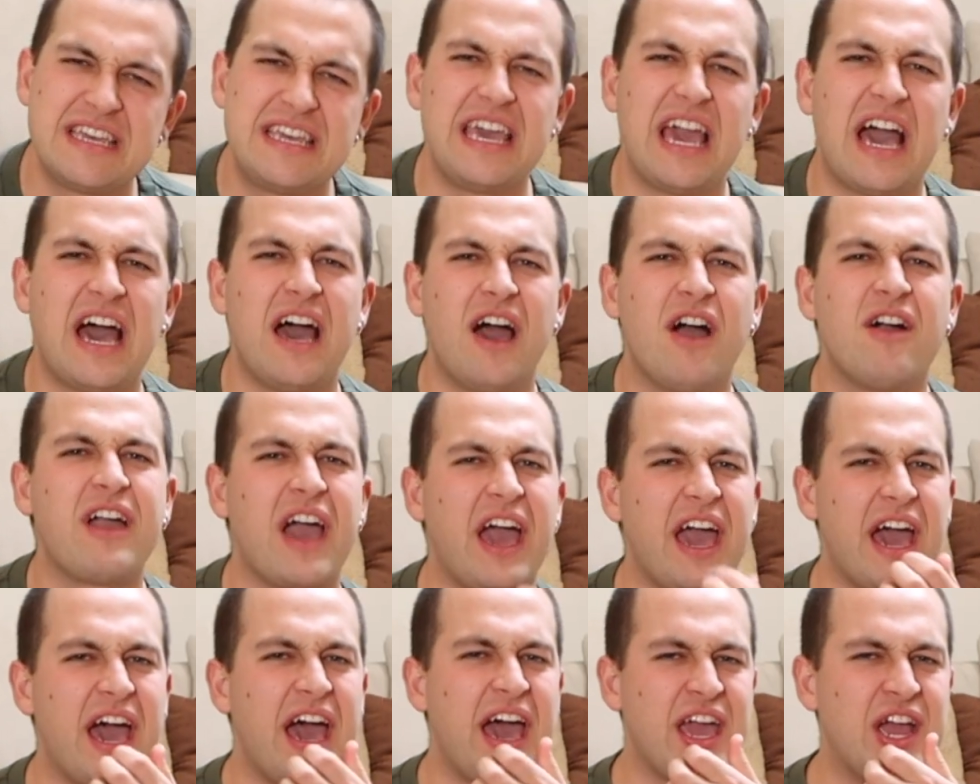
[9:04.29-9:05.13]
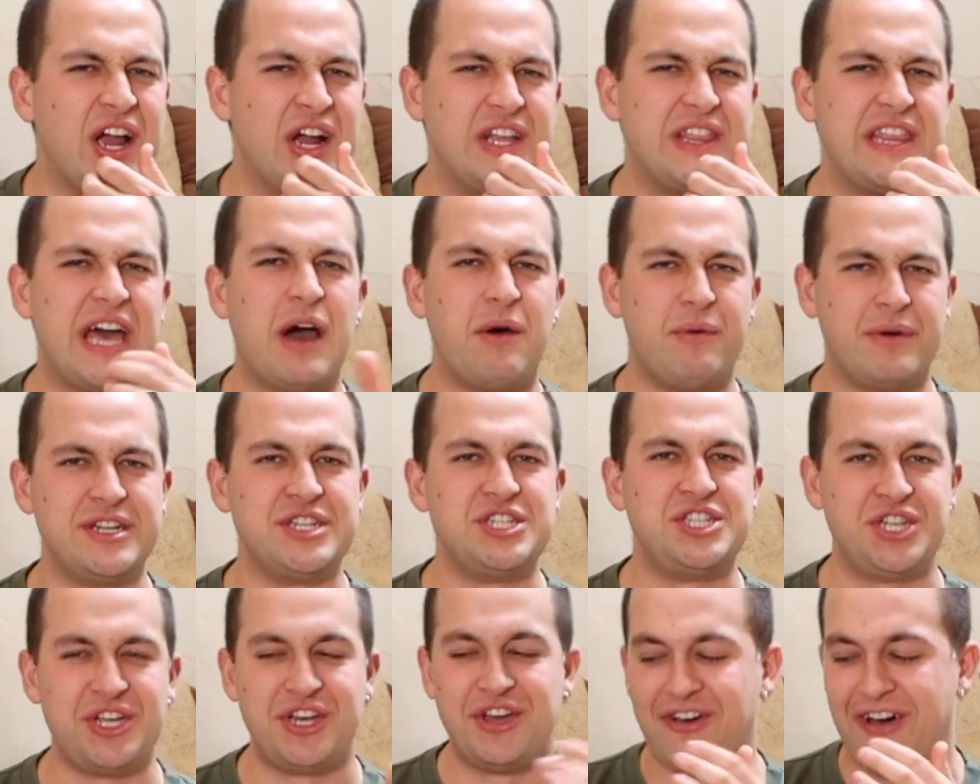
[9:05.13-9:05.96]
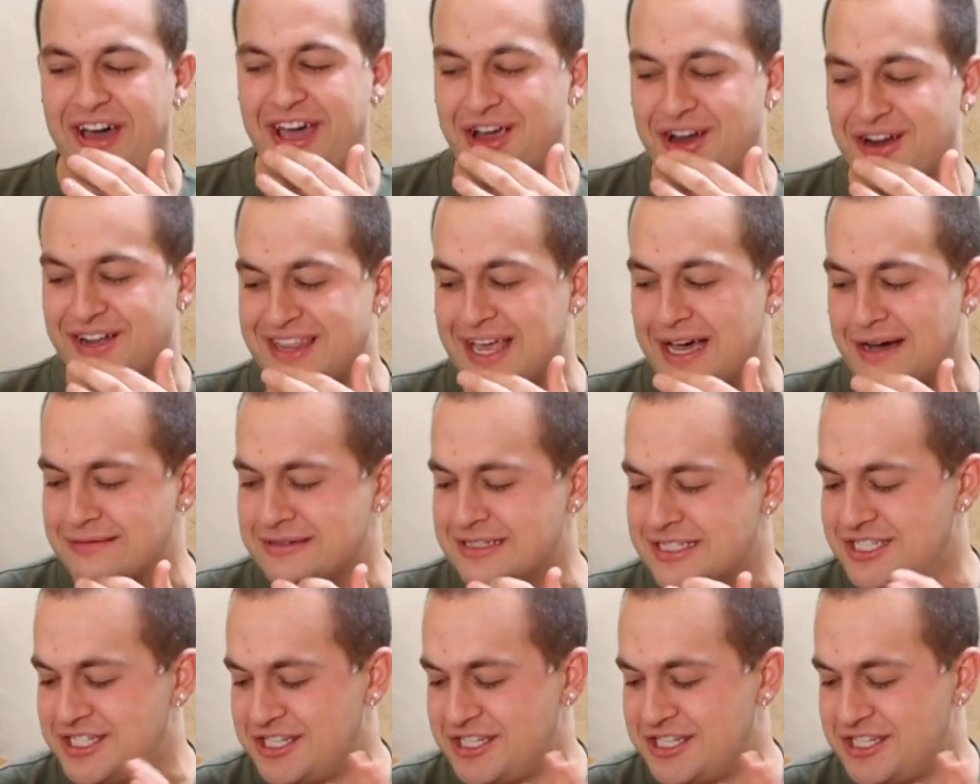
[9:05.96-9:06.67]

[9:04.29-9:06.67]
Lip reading: Yeah, okay, I heard that one